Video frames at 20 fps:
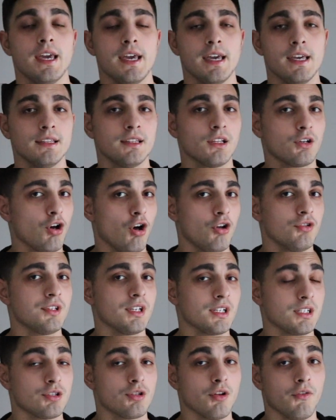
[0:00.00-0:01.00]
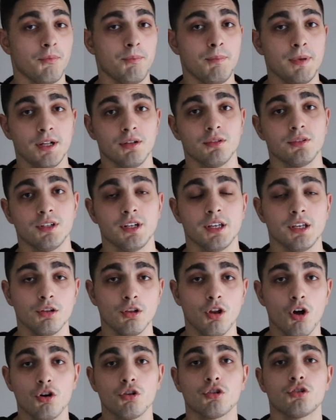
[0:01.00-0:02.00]
in the context of building a
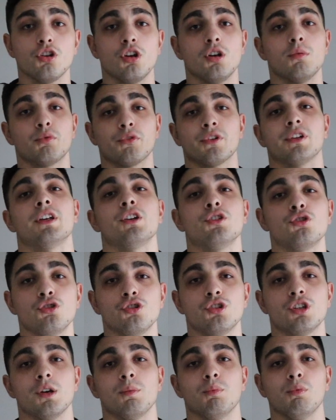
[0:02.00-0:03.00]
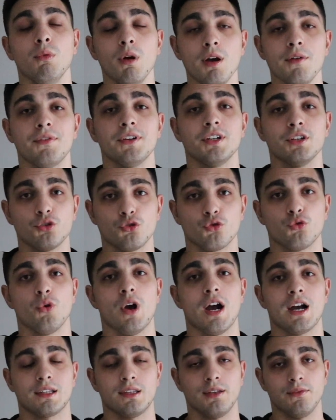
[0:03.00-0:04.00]
long-term relationship with an
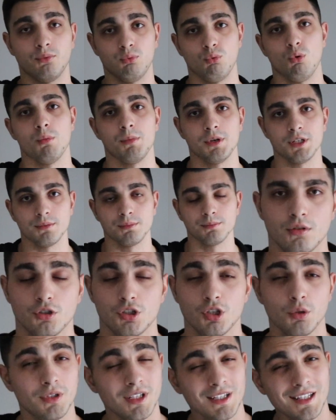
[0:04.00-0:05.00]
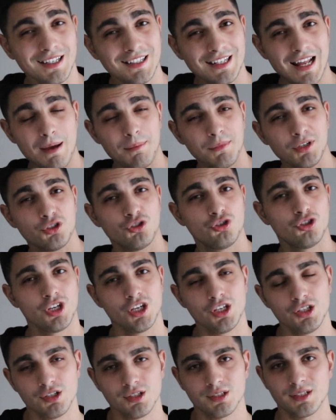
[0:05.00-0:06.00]
attractive woman. So the dynamic
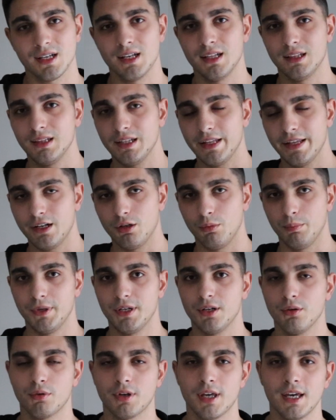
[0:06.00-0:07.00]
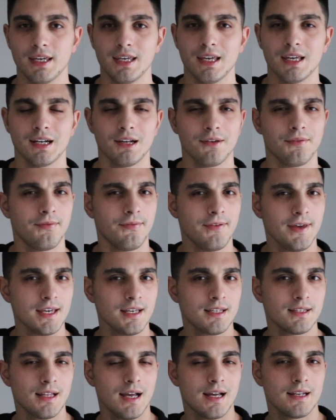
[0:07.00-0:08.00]
changes a little bit, okay? And I
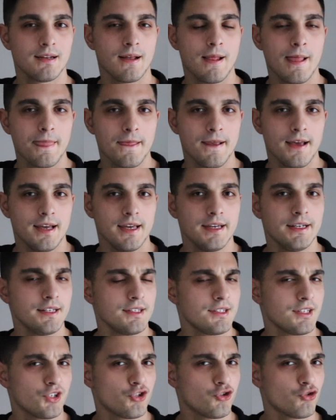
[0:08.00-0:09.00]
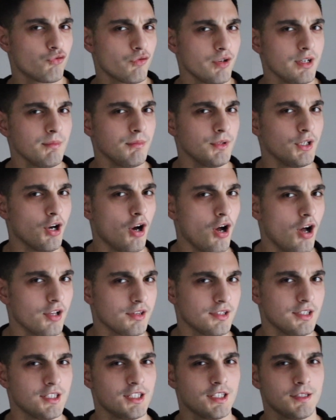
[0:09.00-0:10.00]
think that it is extremely
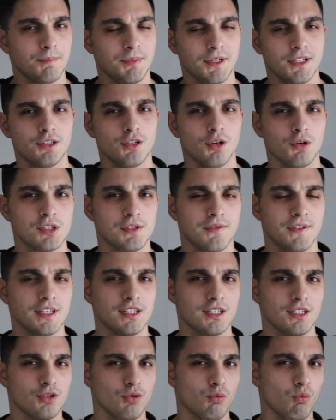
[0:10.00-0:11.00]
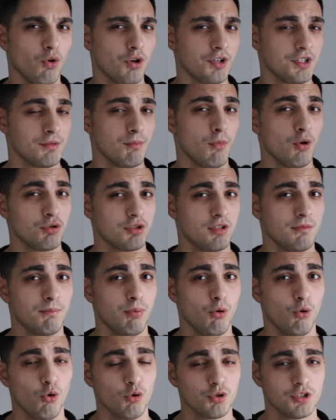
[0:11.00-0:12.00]
hard to split those things into what is most
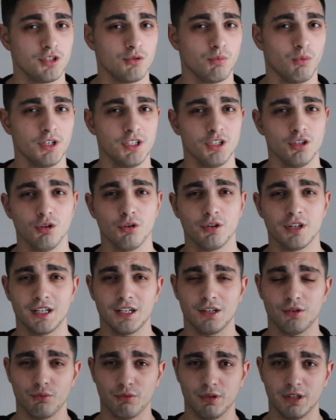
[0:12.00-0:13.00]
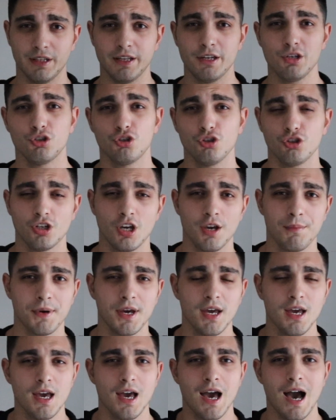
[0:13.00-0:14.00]
important when you're looking at a relationship.
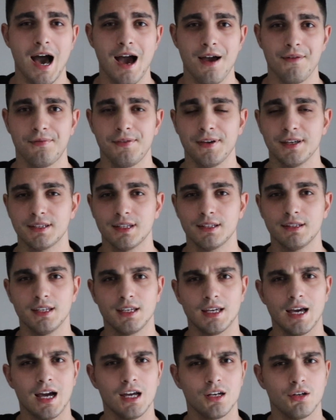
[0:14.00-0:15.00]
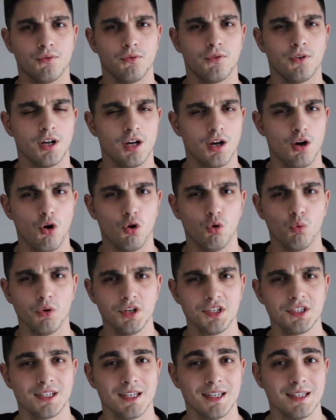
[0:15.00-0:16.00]
I think that they kind of
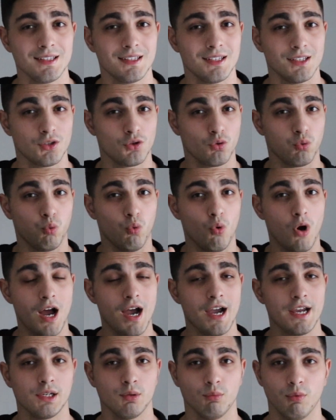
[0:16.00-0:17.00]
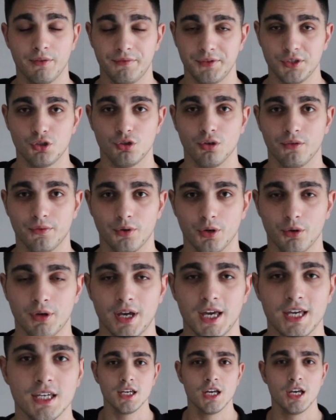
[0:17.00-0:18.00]
always intertwine with each other,
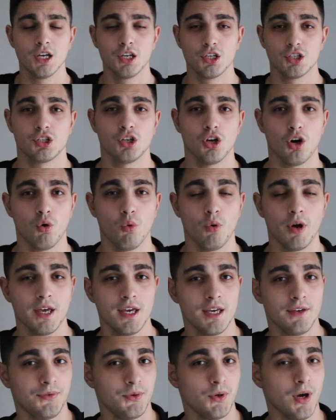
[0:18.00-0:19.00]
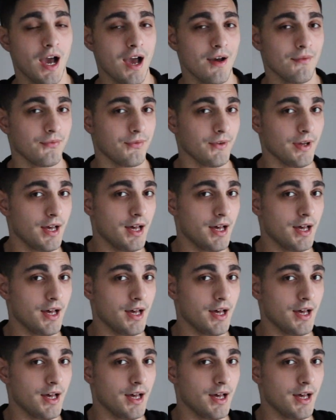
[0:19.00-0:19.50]
okay? So if you have